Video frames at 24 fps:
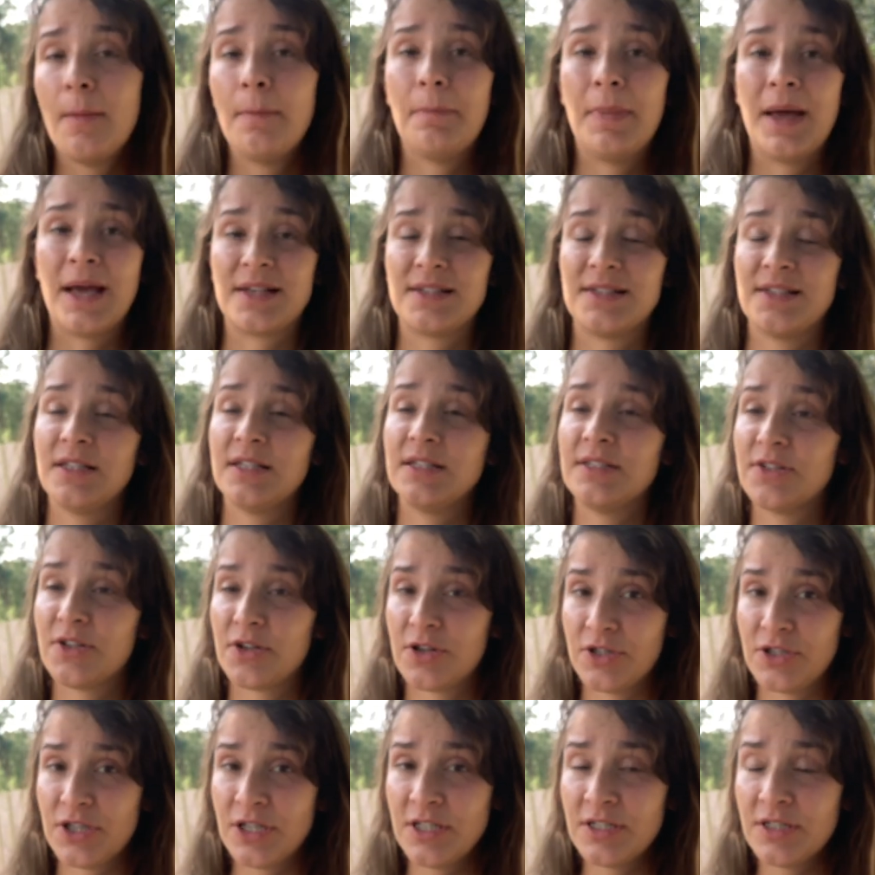Bacillus
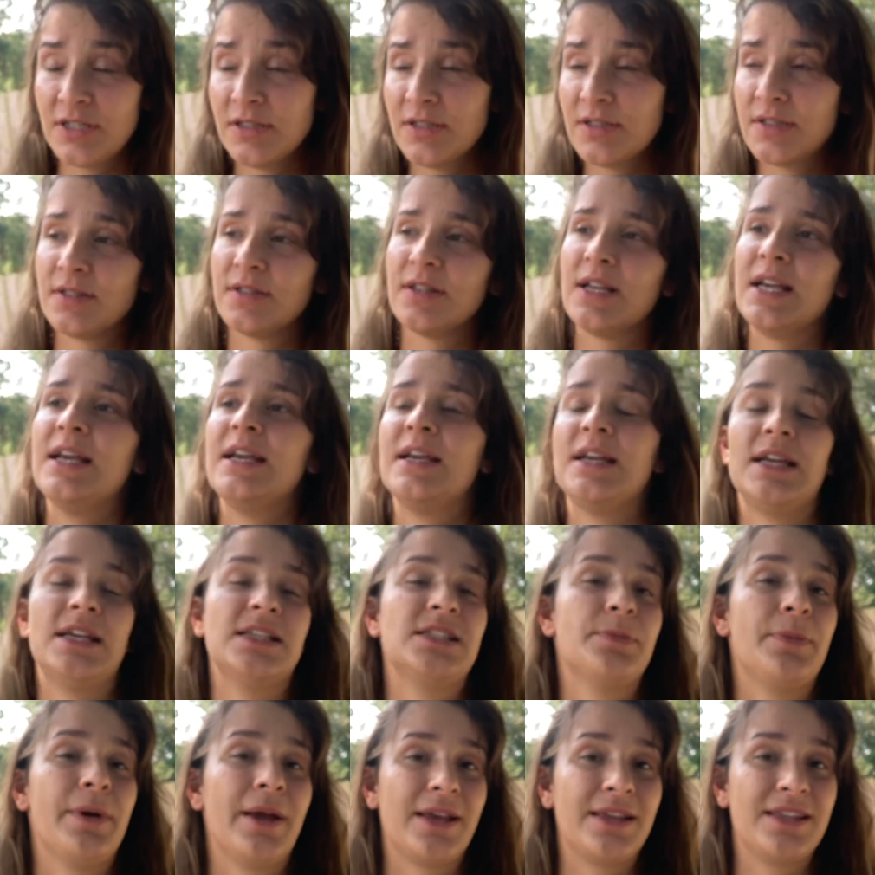thuringiensis is
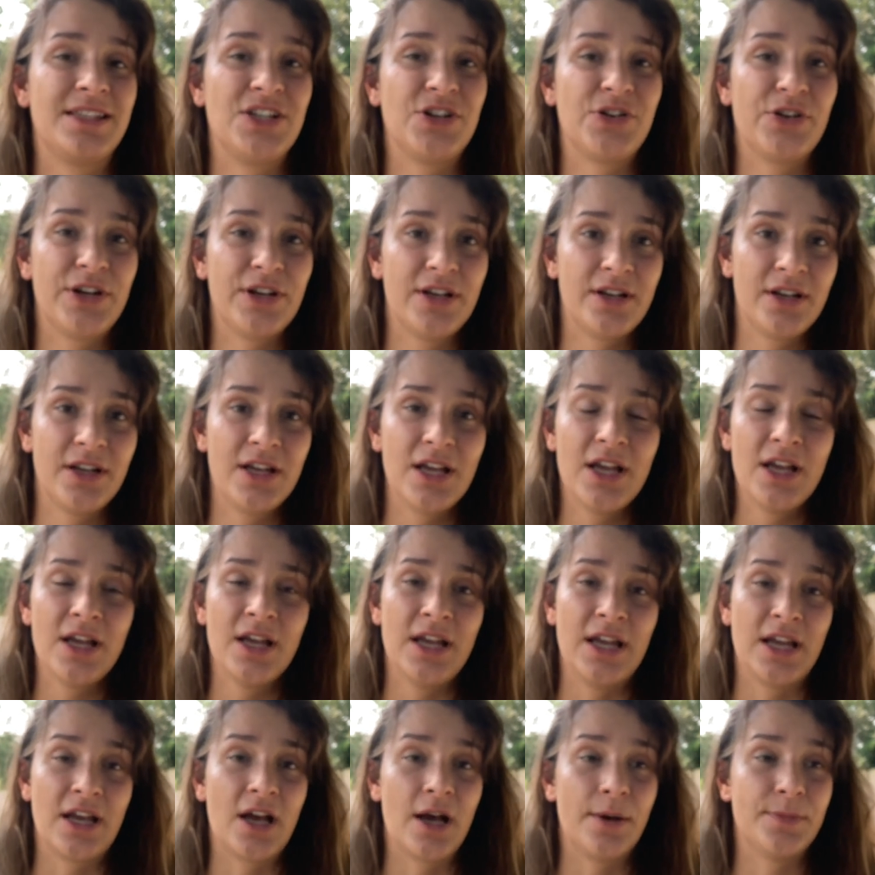a bacteria,
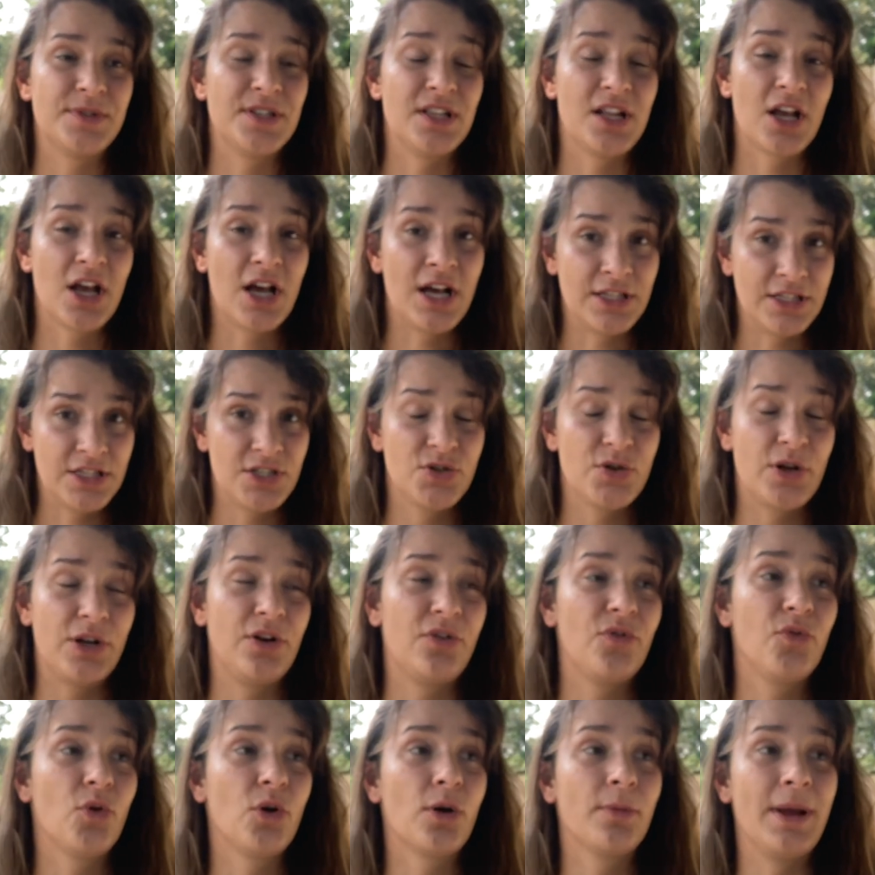comes in a concentrated
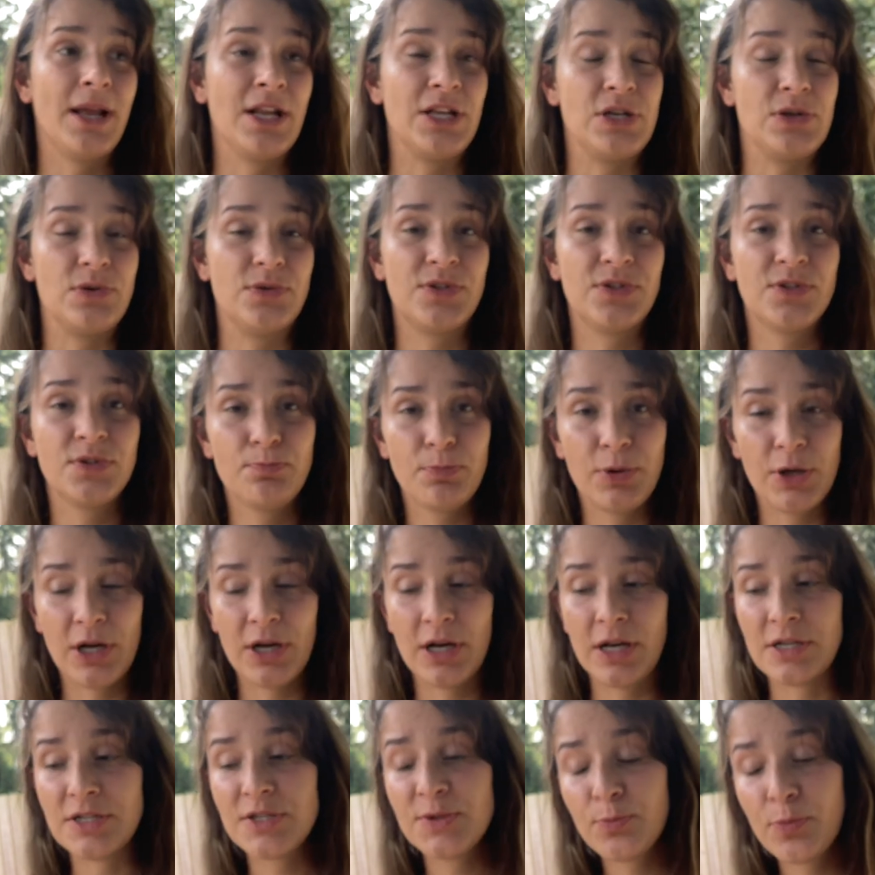form, and you put it
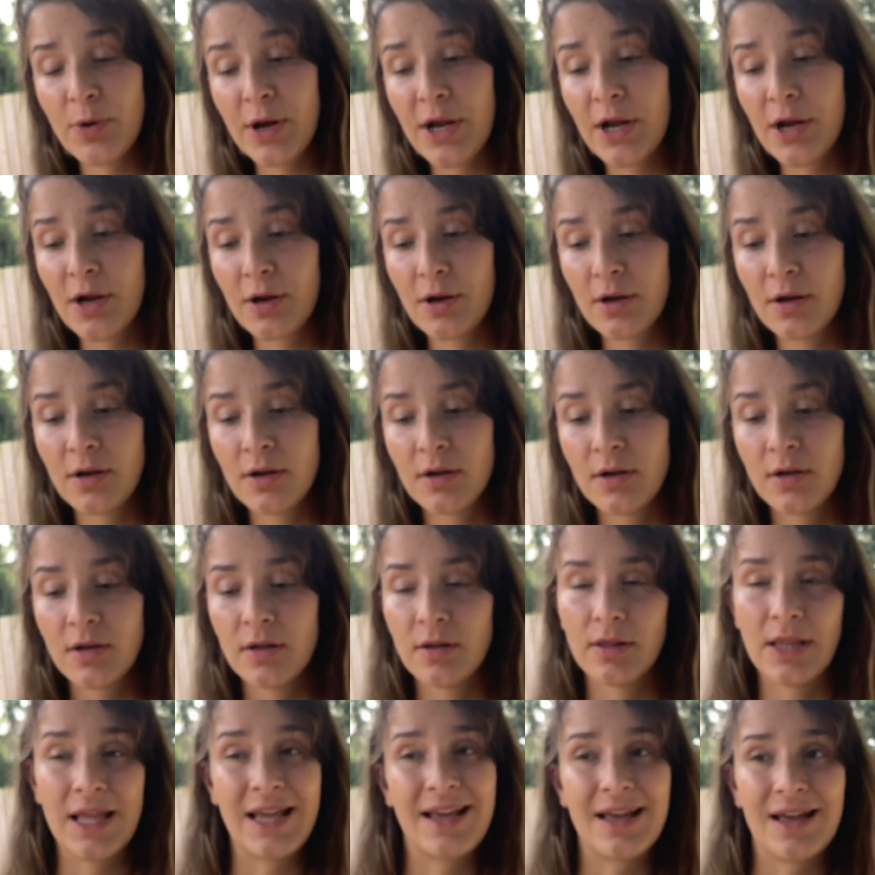in a sprayer,
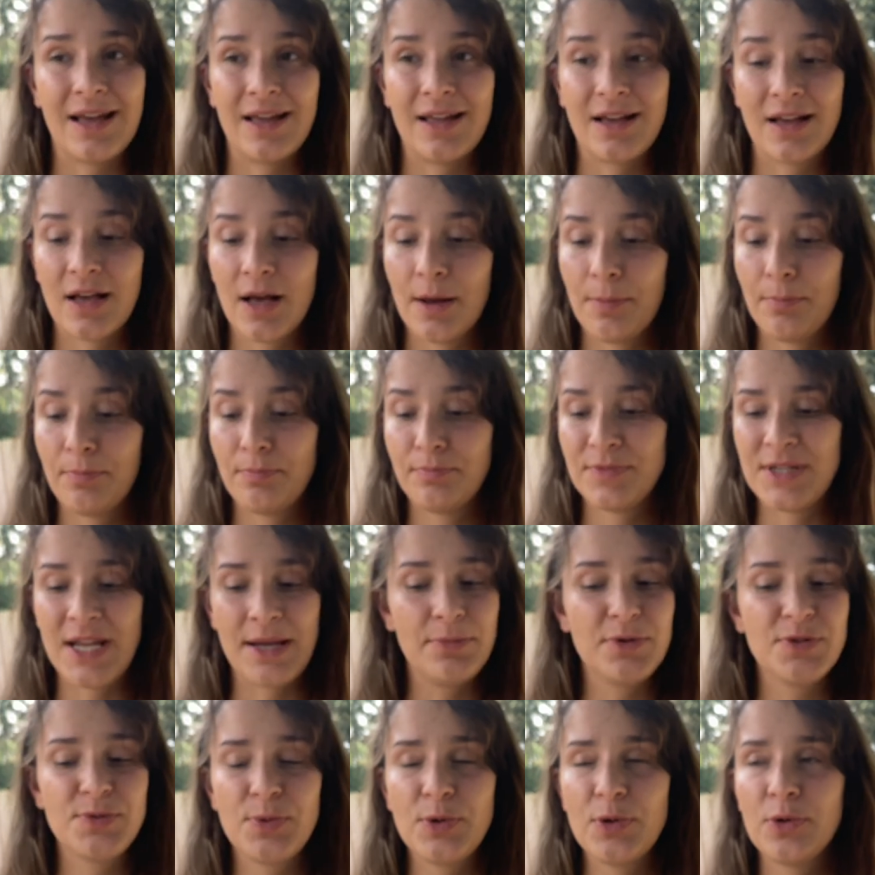a cup
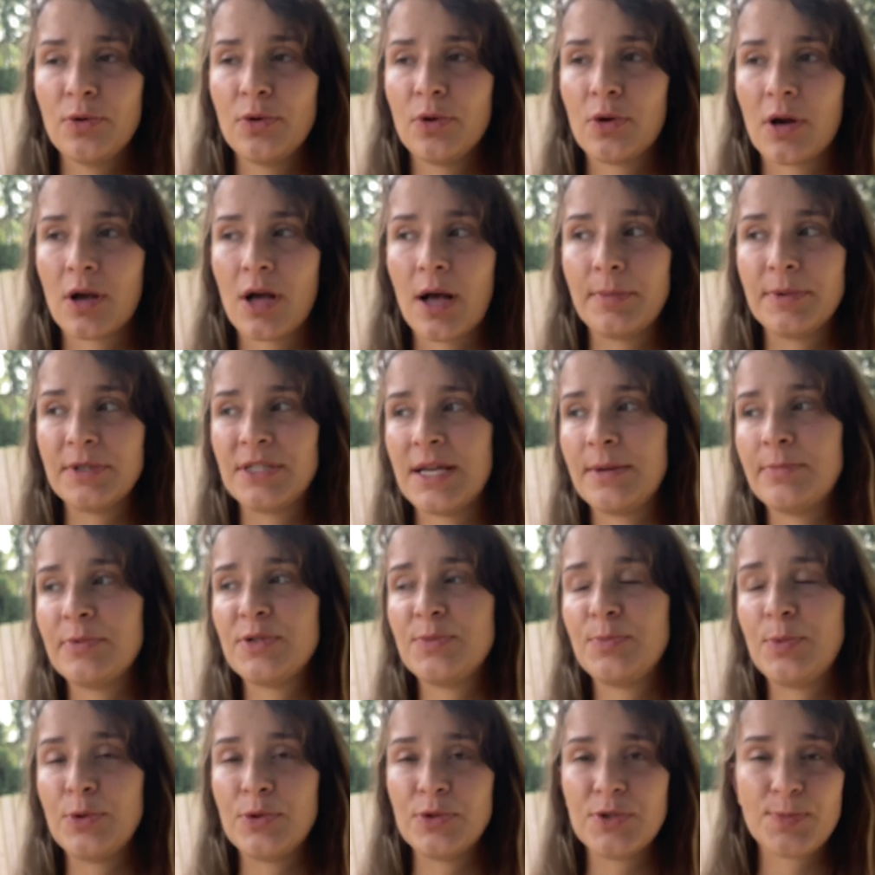tablespoon or a couple
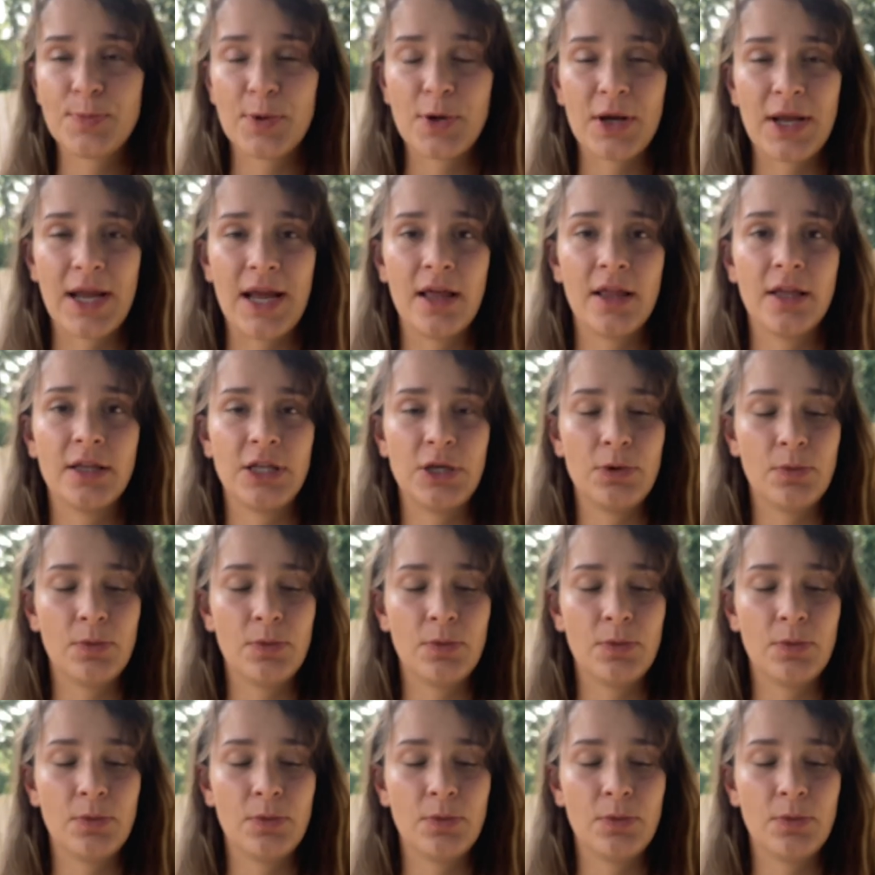tablespoons per gallon.